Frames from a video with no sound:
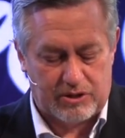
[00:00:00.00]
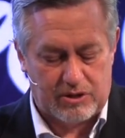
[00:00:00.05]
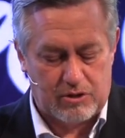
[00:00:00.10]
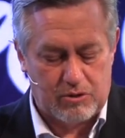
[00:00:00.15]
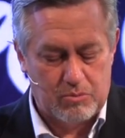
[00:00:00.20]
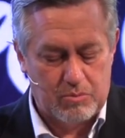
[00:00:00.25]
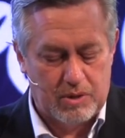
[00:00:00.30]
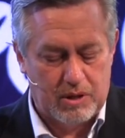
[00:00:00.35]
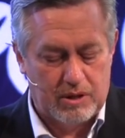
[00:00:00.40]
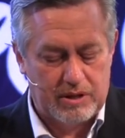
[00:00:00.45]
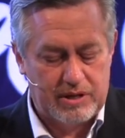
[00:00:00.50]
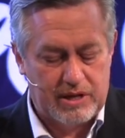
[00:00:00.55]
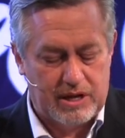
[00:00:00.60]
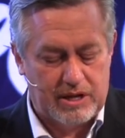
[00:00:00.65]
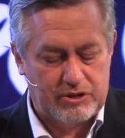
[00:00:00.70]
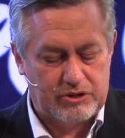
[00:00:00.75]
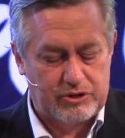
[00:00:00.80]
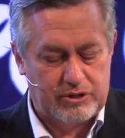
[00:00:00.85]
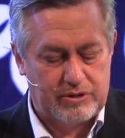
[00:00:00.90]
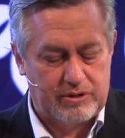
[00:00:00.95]

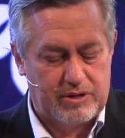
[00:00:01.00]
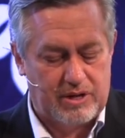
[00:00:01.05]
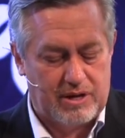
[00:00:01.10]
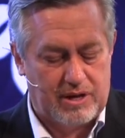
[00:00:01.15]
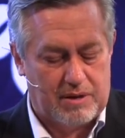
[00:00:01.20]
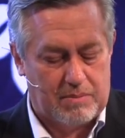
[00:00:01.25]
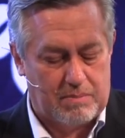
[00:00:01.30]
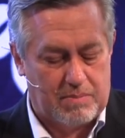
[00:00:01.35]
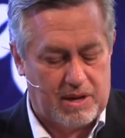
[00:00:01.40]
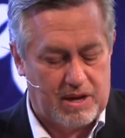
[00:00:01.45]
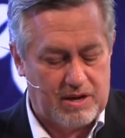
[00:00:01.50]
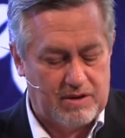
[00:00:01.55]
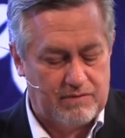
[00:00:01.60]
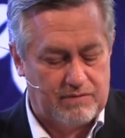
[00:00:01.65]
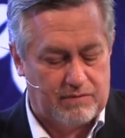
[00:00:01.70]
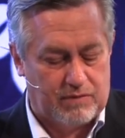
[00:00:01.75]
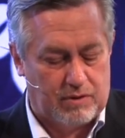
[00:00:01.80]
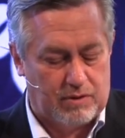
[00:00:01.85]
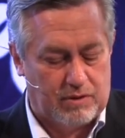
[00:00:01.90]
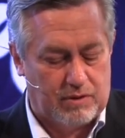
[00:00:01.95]
humiliation and
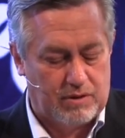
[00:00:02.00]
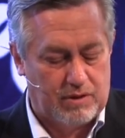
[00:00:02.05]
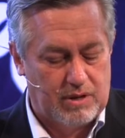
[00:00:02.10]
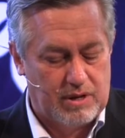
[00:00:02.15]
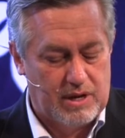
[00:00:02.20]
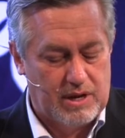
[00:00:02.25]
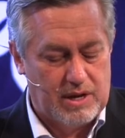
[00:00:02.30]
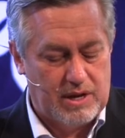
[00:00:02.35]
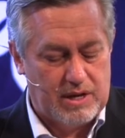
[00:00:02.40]
painful,